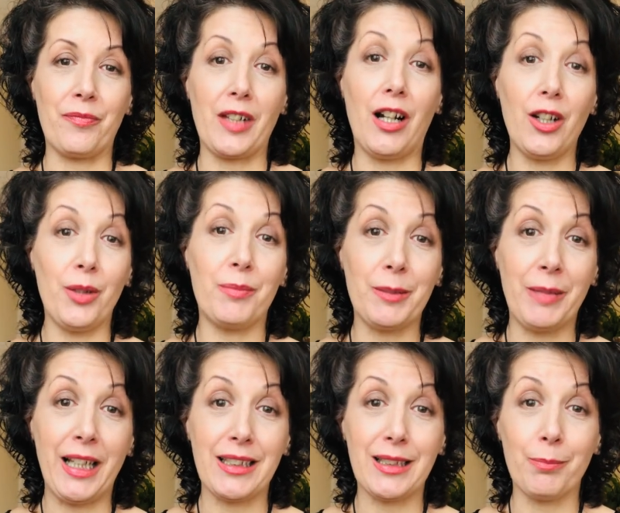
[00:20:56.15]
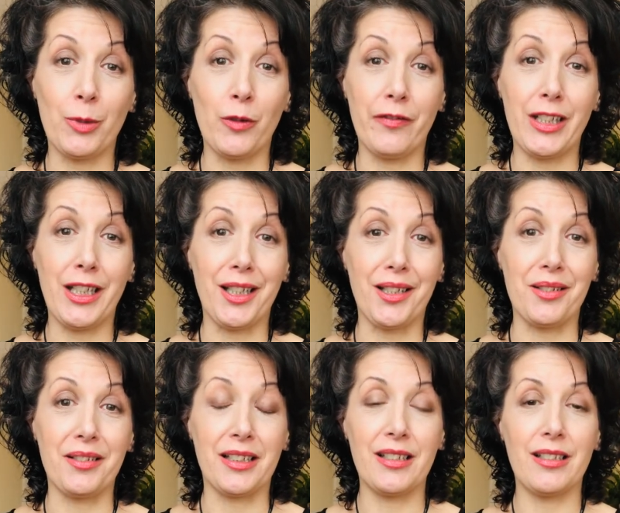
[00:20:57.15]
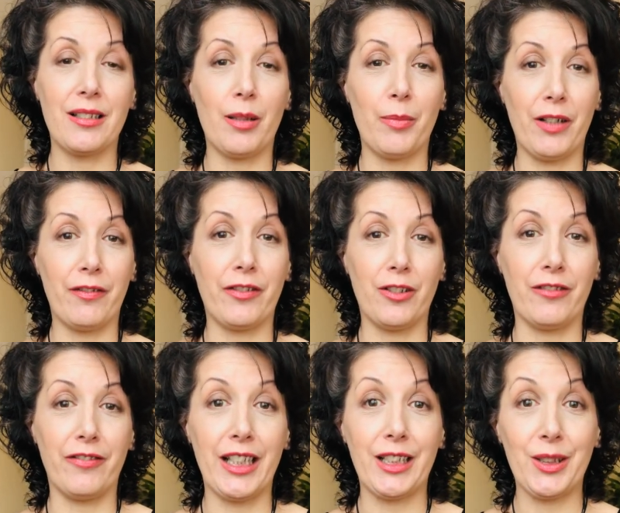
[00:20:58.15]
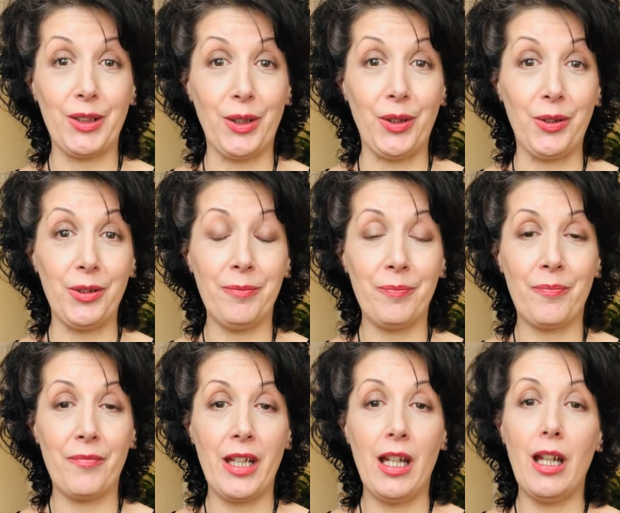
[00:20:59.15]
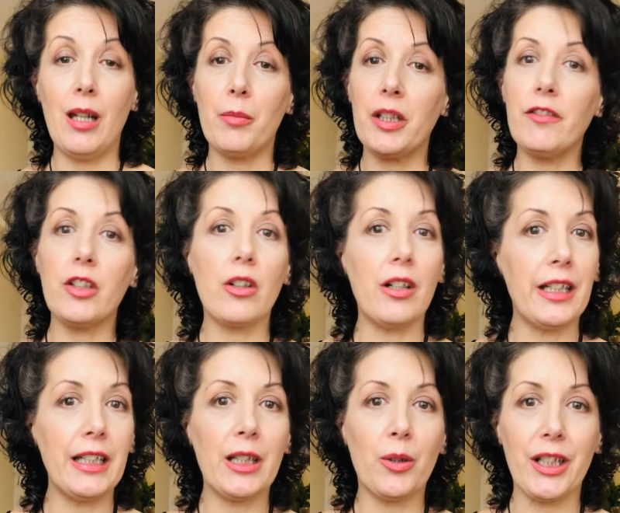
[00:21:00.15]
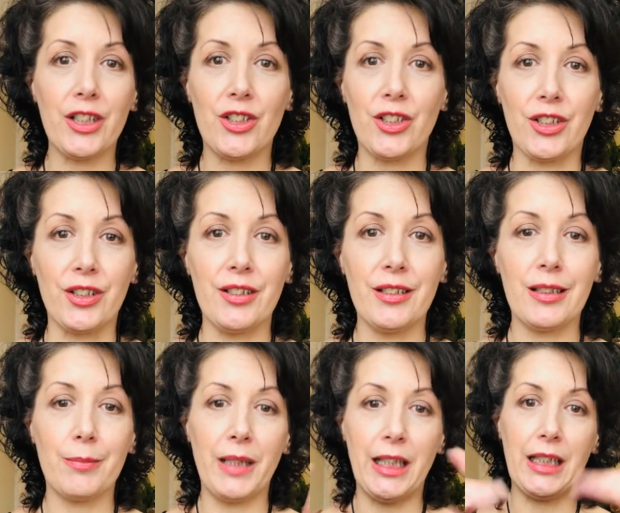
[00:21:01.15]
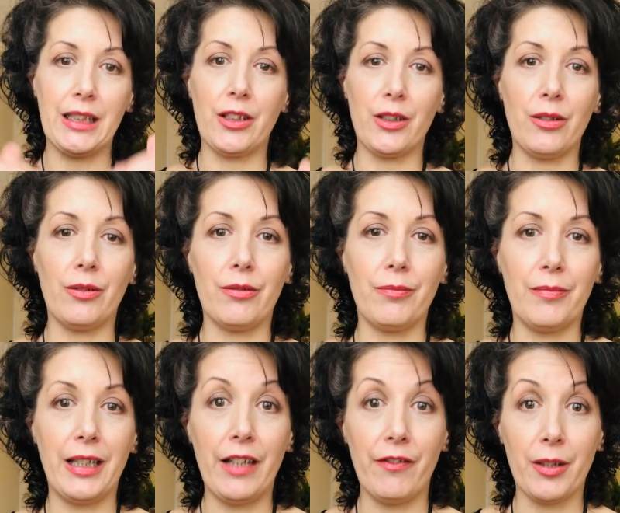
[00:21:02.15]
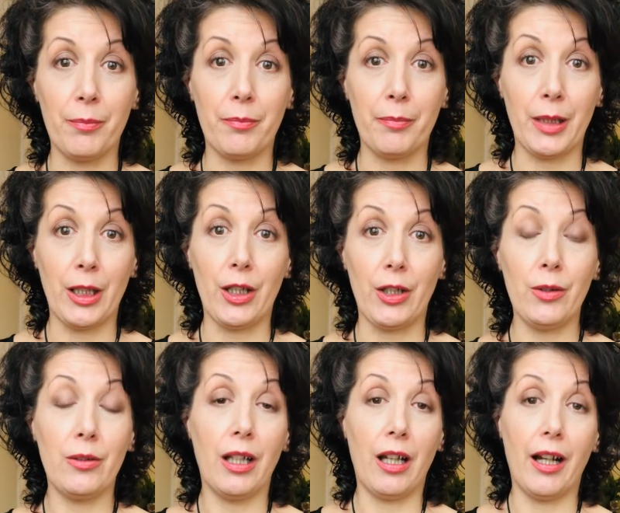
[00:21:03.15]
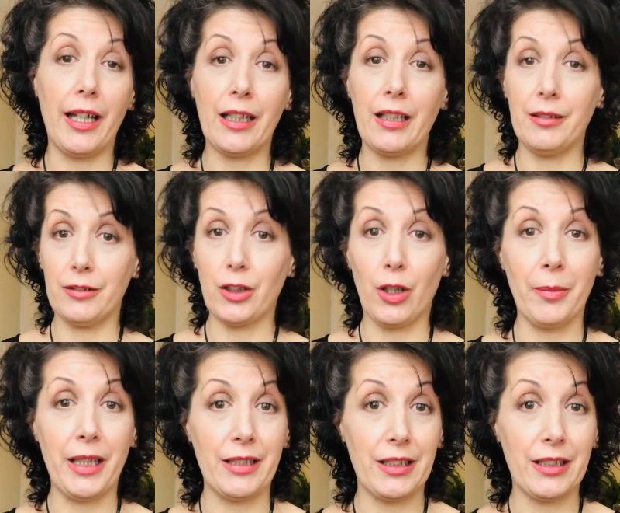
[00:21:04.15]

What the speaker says: I hope to make some more videos about Fulvic soon. But if you've got any questions, please do leave them below. Like, comment,